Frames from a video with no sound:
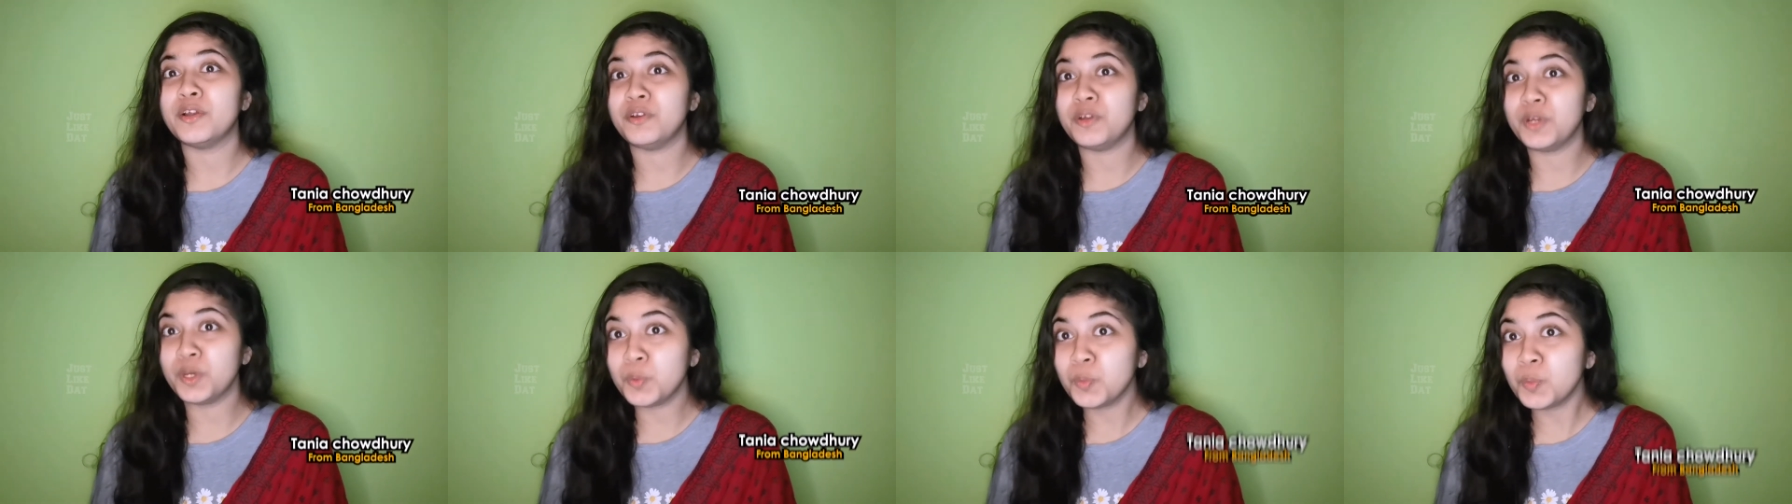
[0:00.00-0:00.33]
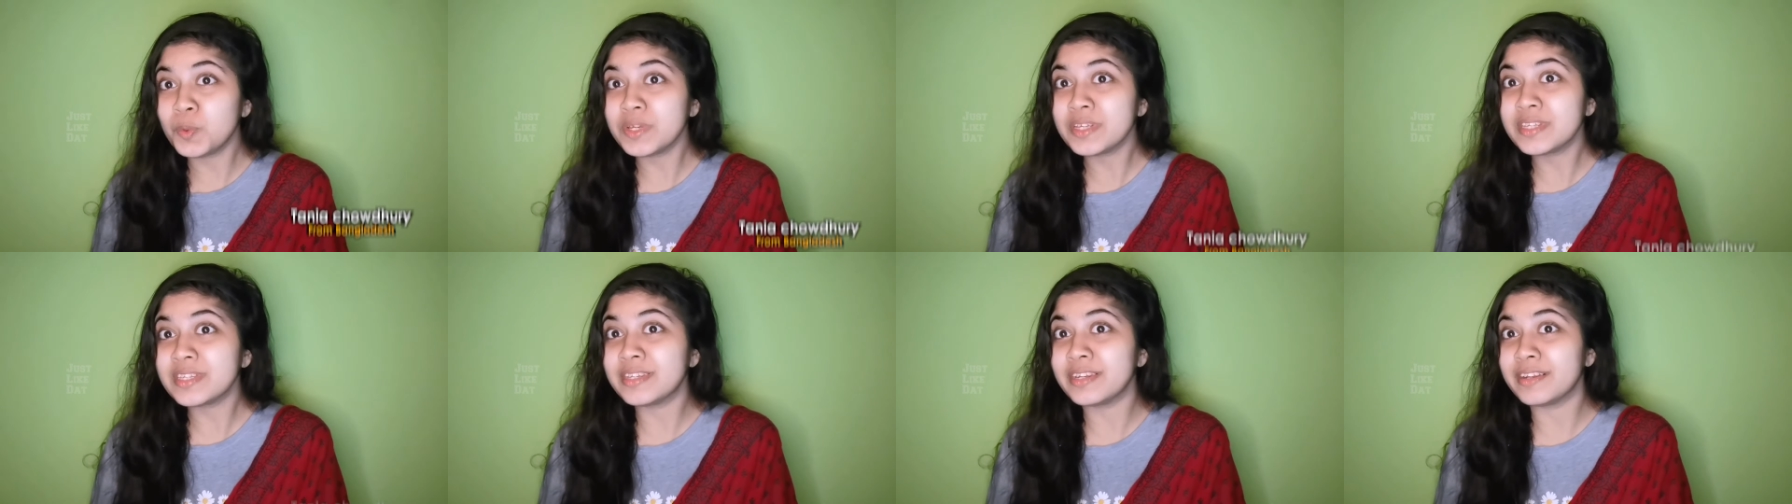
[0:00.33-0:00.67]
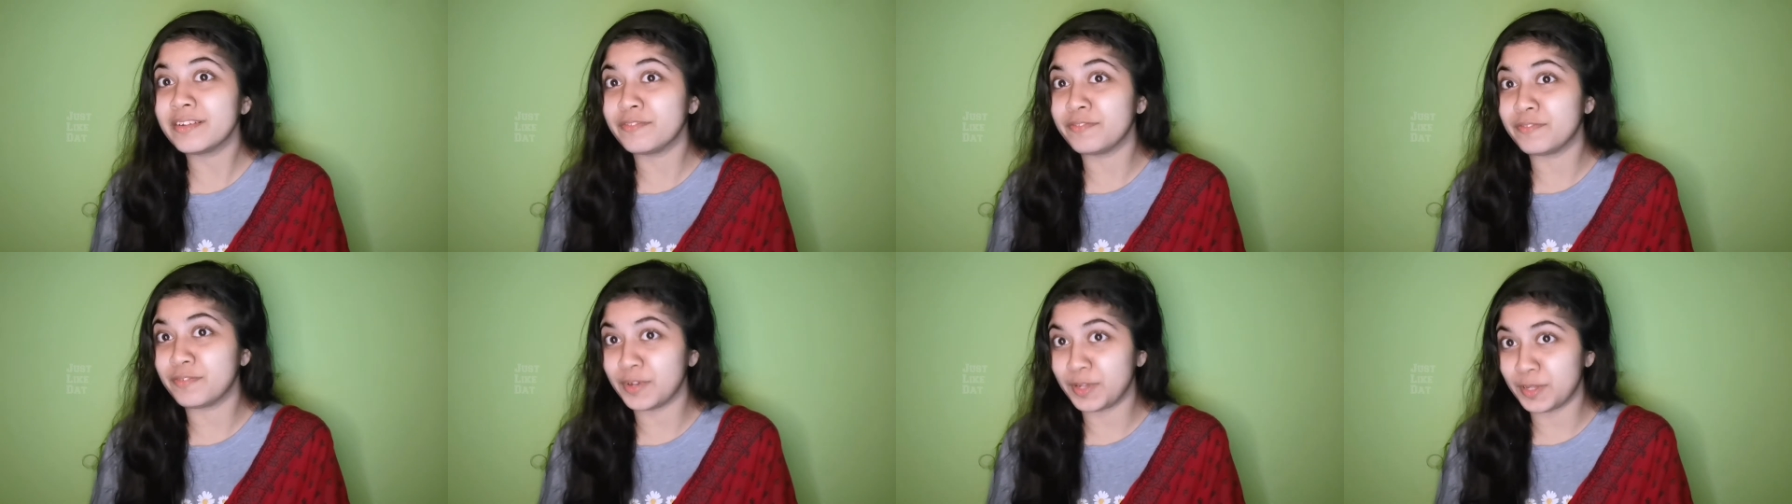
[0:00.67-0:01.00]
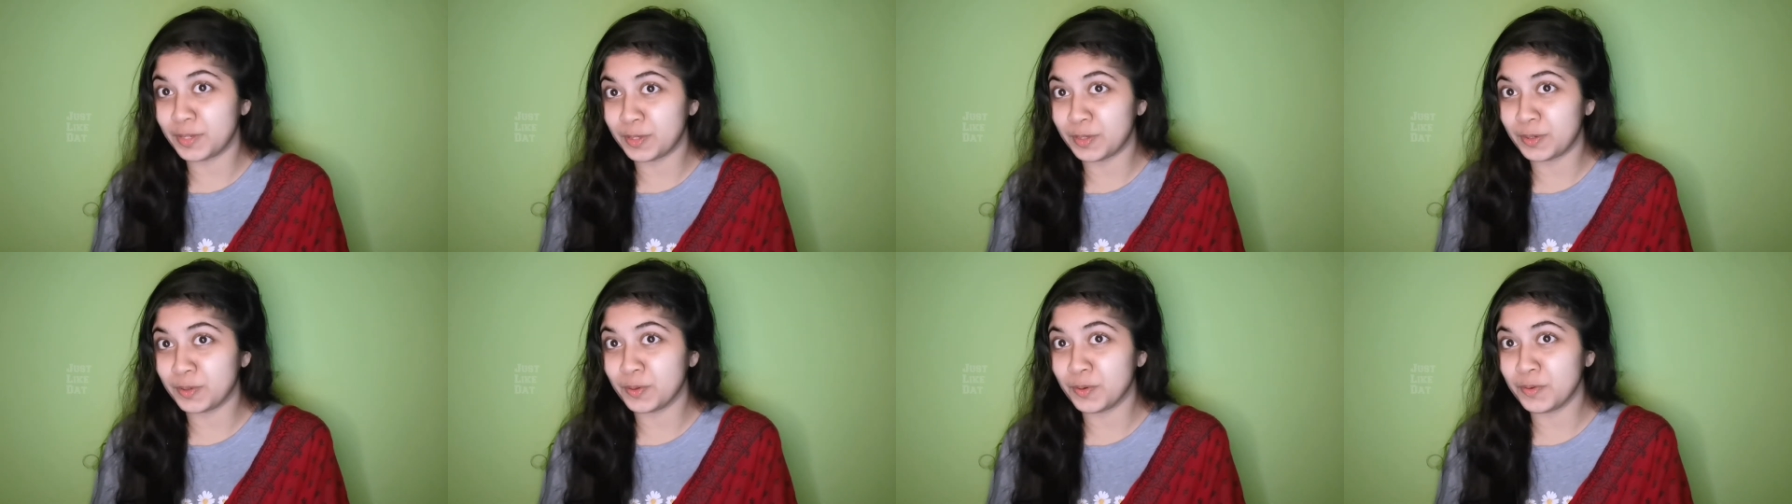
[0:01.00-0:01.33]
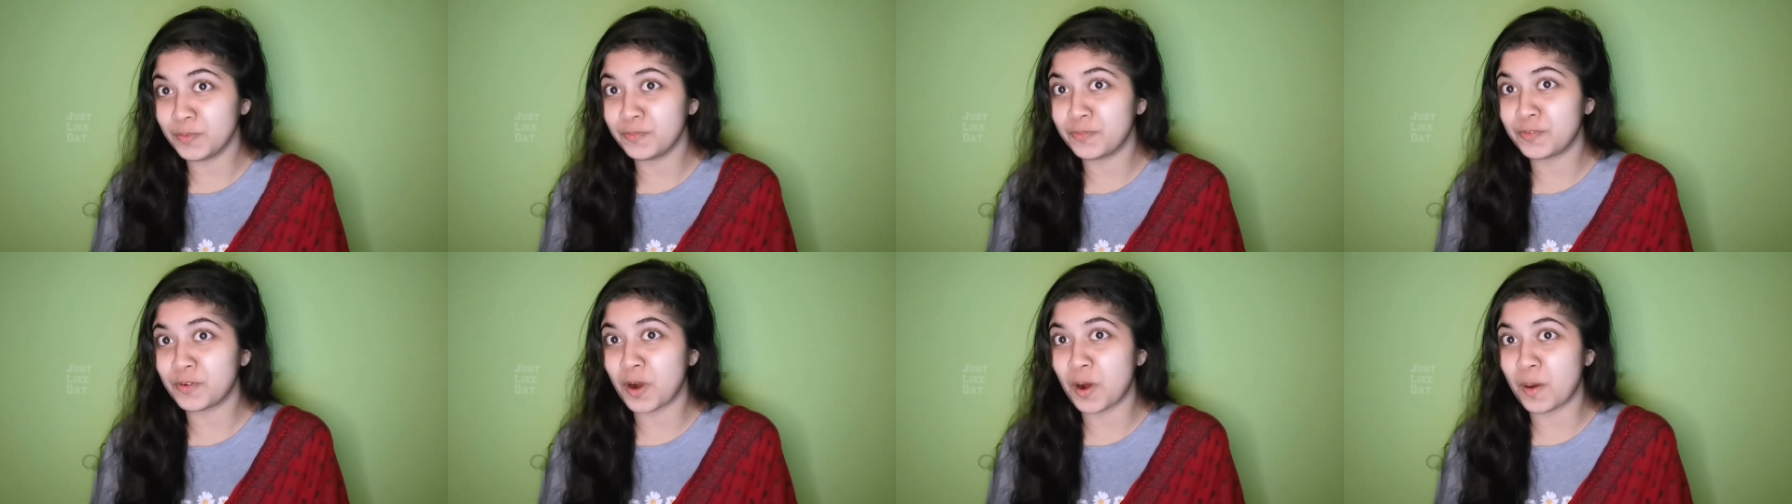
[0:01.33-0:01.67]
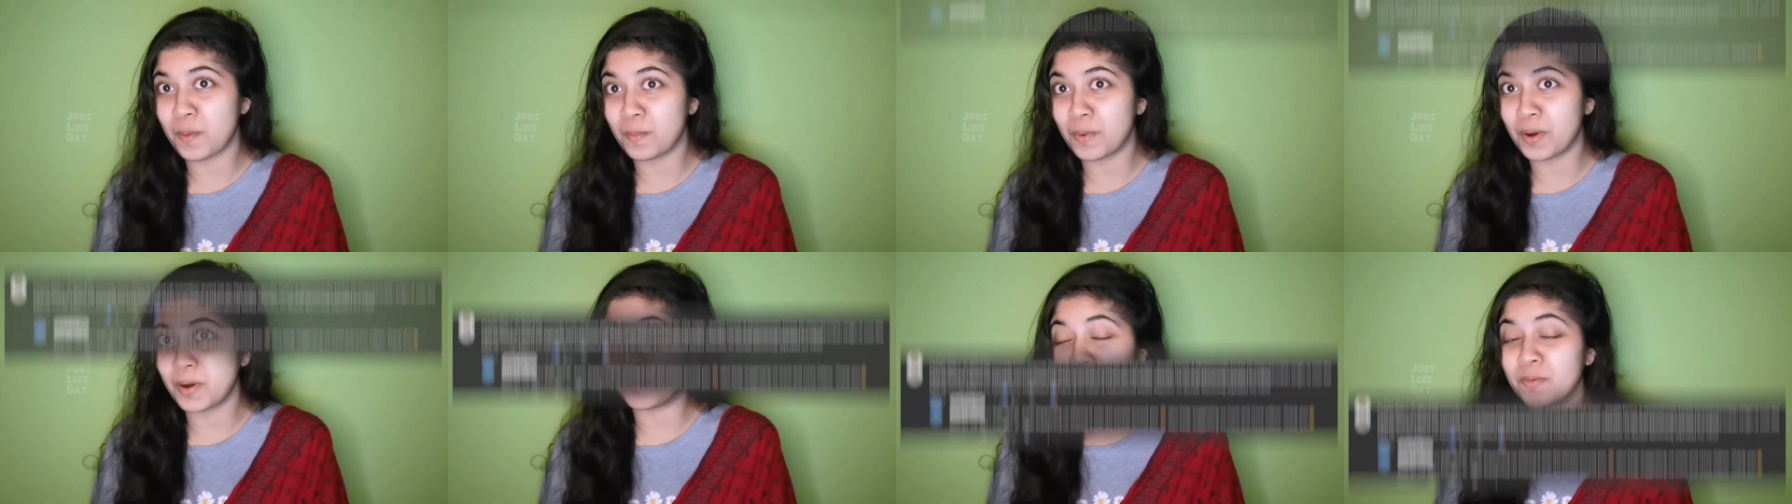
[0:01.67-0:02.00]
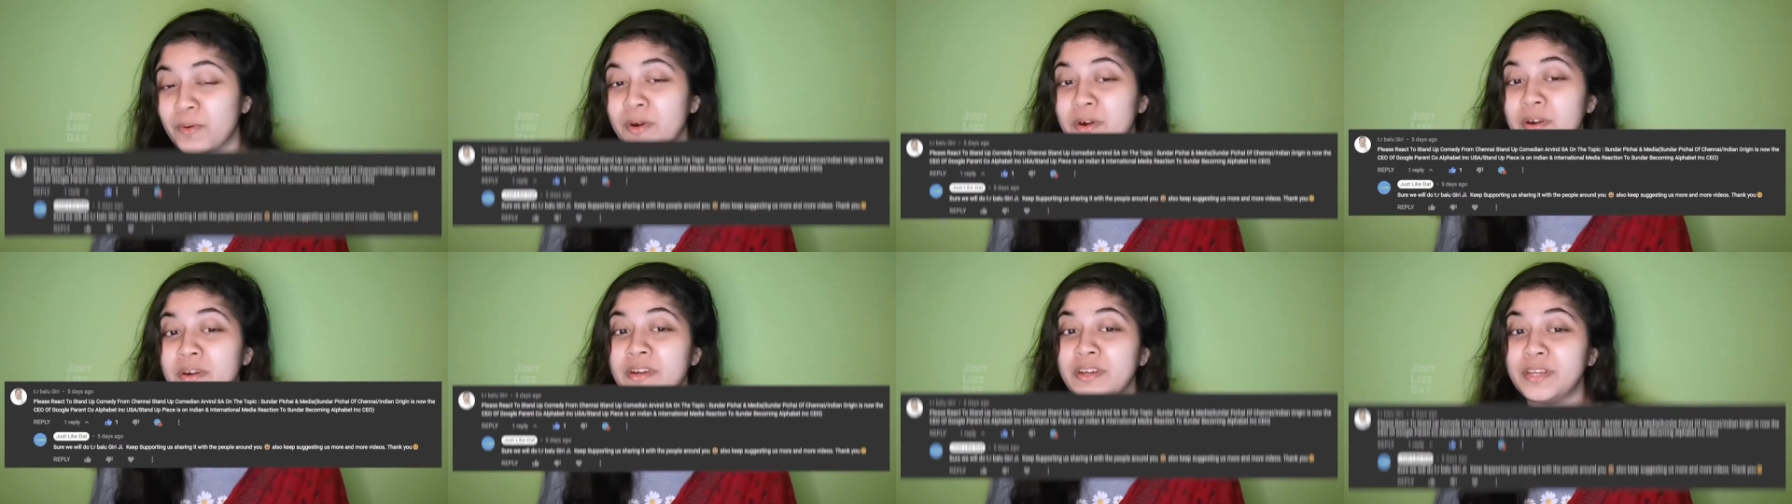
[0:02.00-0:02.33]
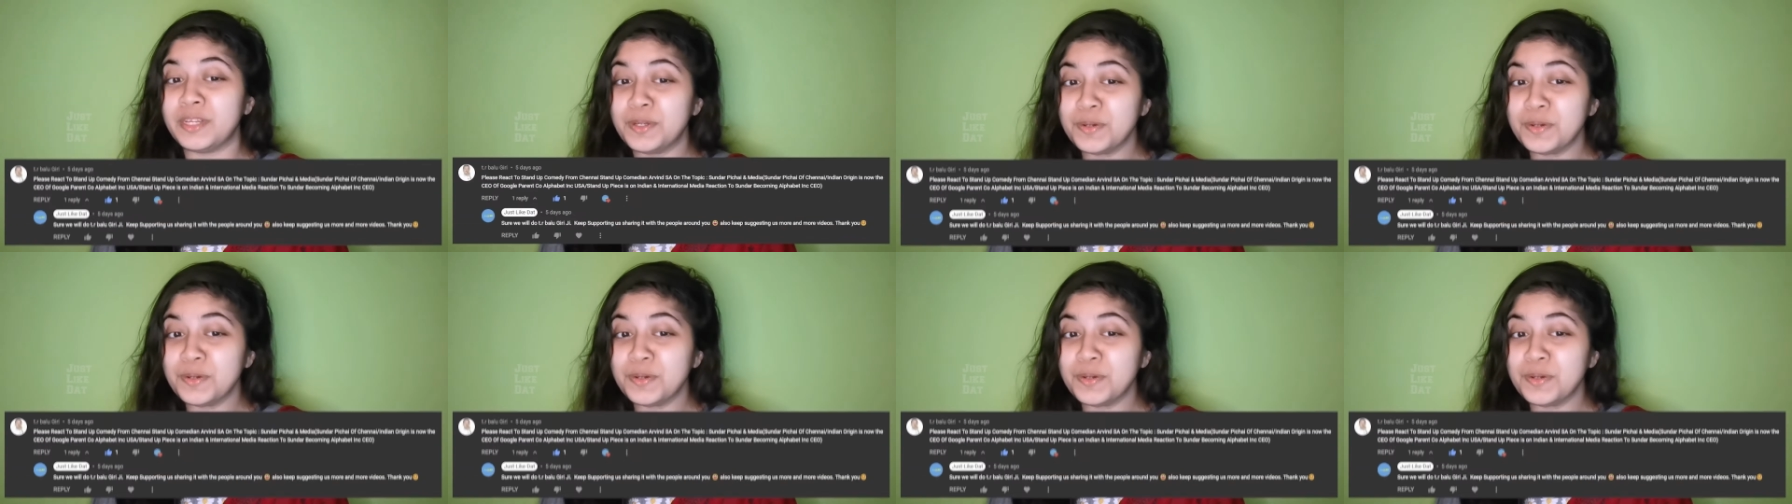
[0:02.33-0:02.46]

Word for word: requested video from our